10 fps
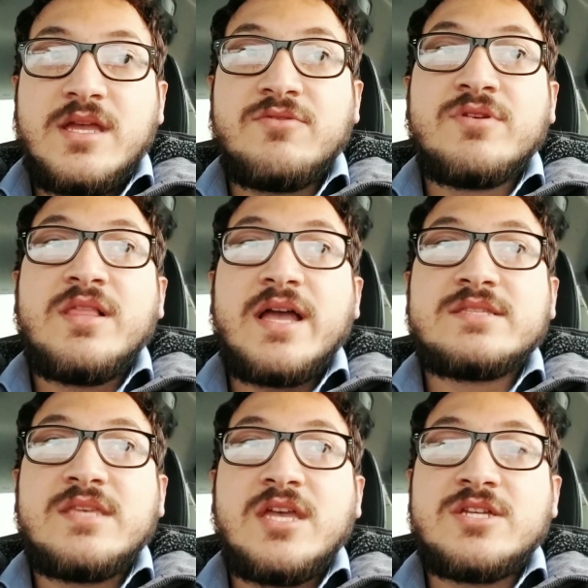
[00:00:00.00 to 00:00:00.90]

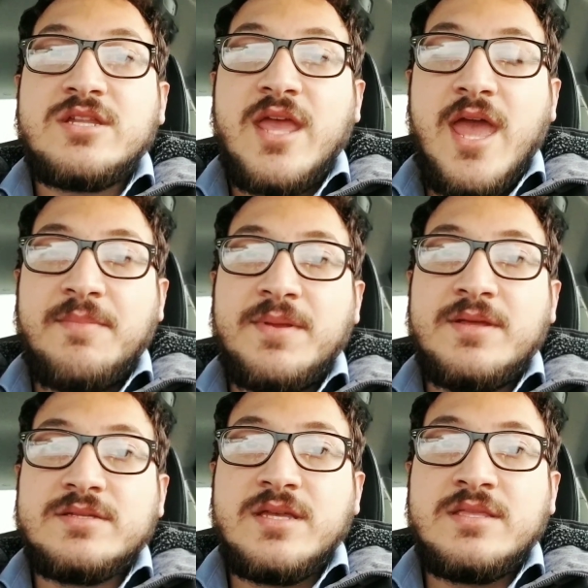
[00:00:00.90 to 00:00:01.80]
relaxation
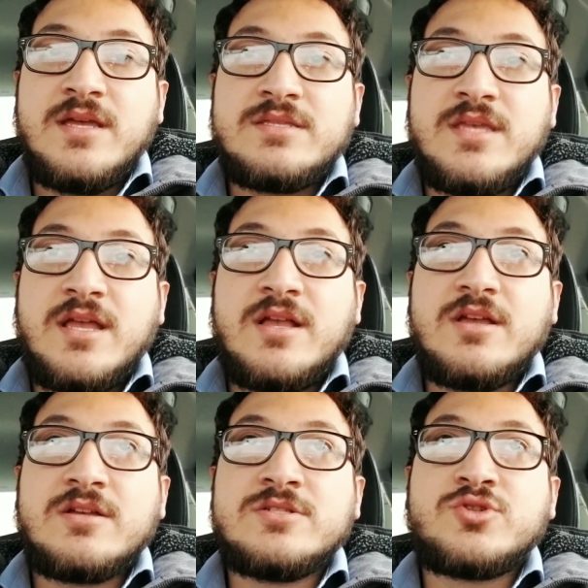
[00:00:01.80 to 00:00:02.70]
happiness, and that's like
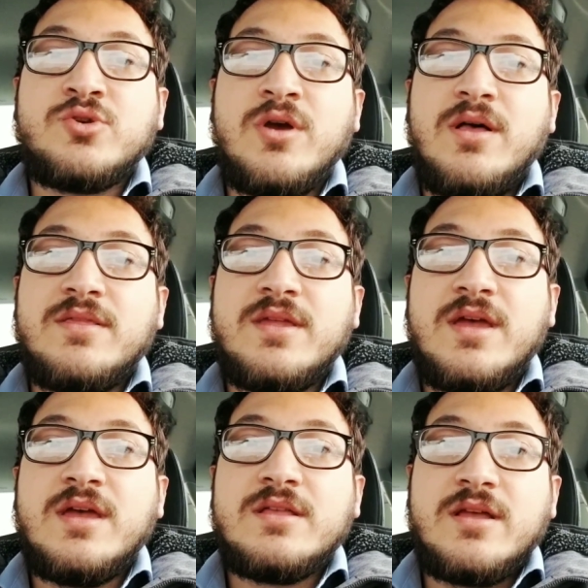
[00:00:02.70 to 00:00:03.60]
thrilled.
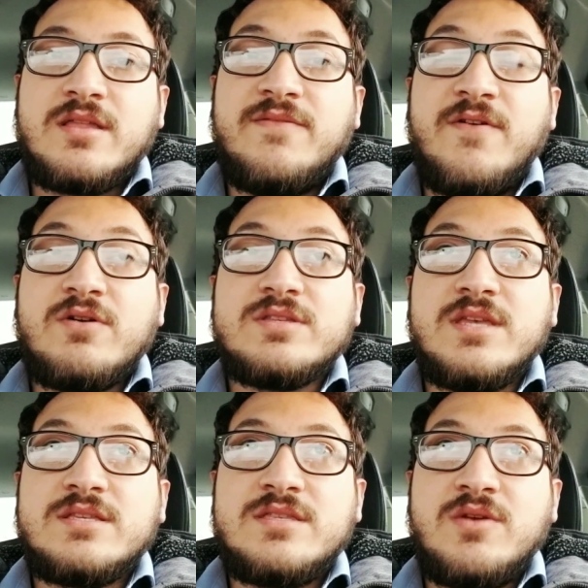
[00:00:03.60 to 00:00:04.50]
Like the Focus
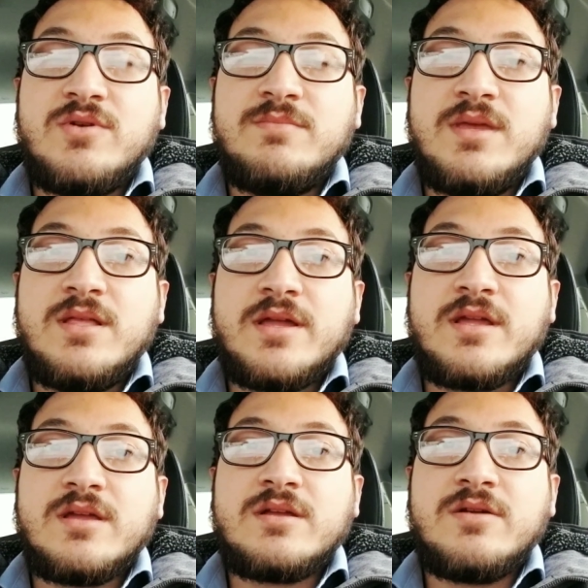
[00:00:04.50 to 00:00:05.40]
ST would be
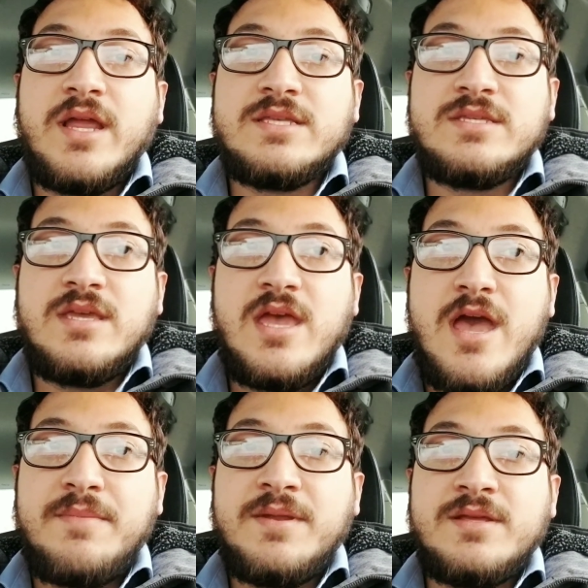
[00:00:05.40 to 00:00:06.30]
like crazy
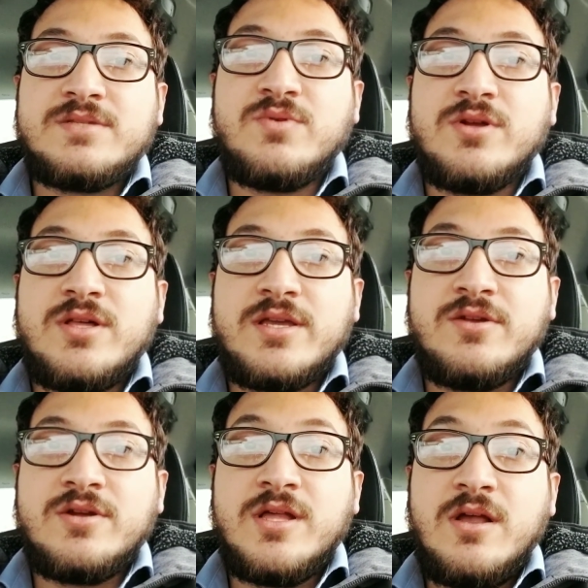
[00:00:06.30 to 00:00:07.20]
happiness, where like
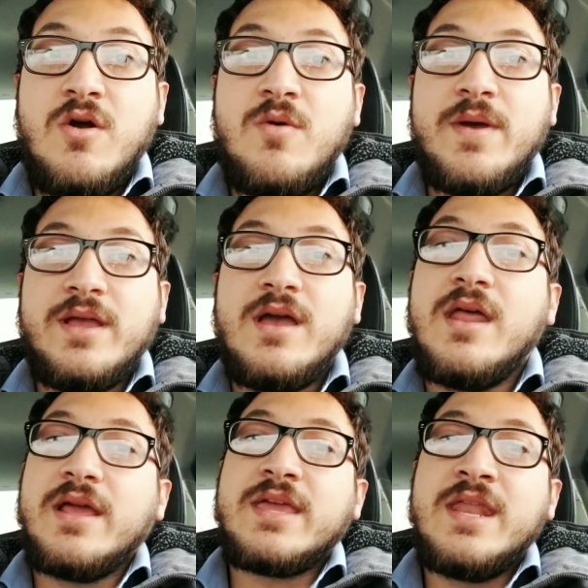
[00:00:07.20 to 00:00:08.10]
you're like, oh my
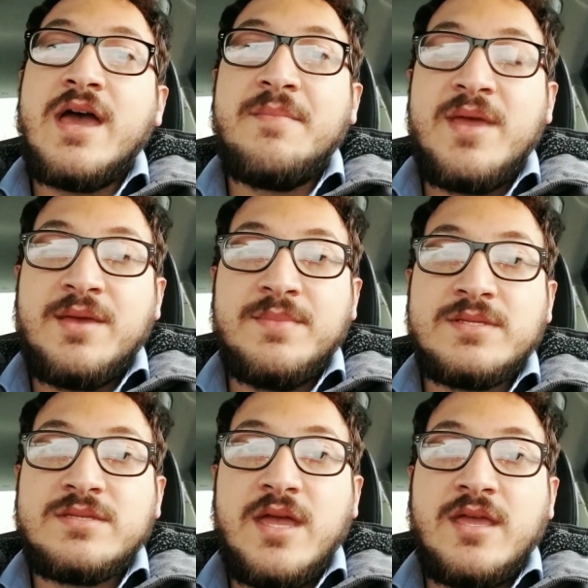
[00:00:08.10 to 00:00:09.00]
god, I cannot make a
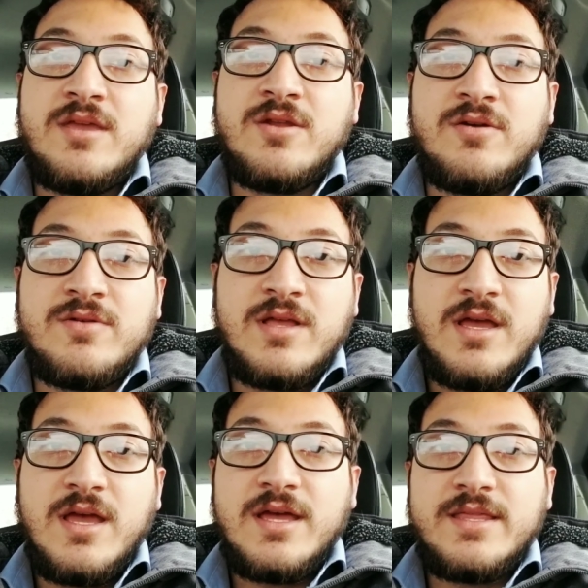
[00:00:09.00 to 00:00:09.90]
mistake, you know,
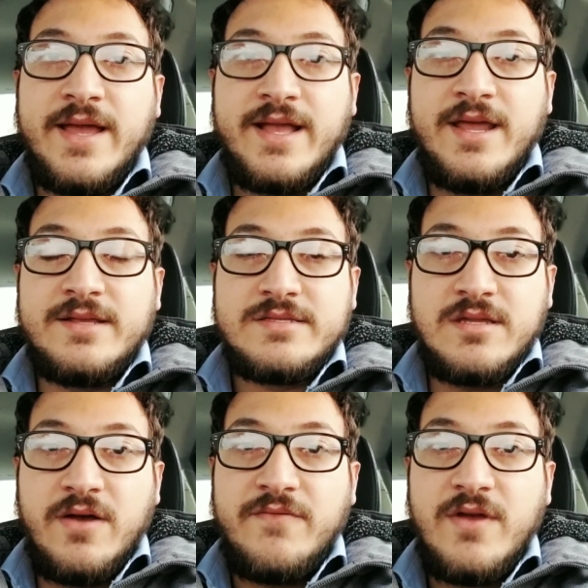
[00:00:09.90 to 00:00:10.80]
that kind of
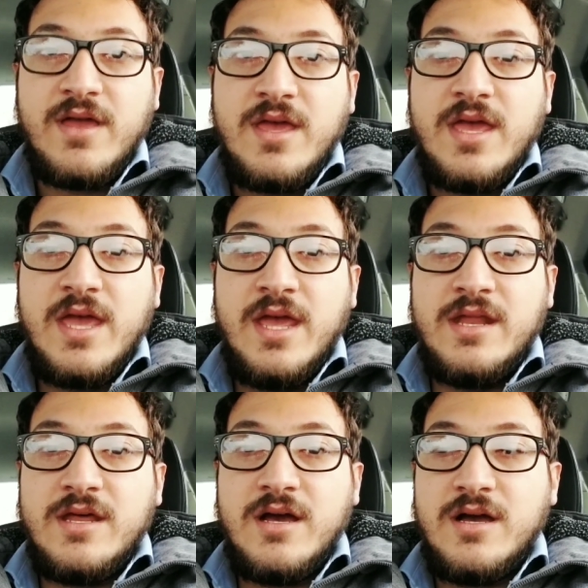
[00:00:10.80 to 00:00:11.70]
stuff.
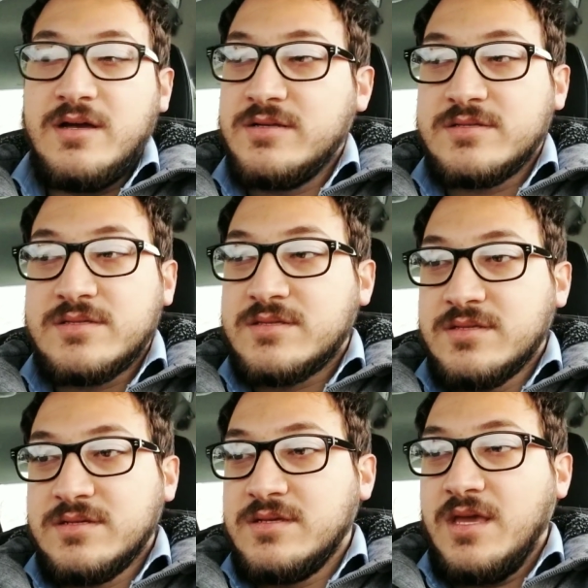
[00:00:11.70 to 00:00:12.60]
And
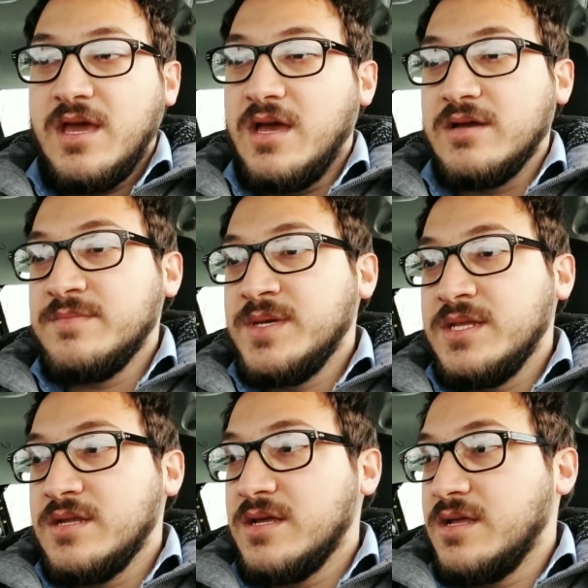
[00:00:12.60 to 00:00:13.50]
yeah, I mean,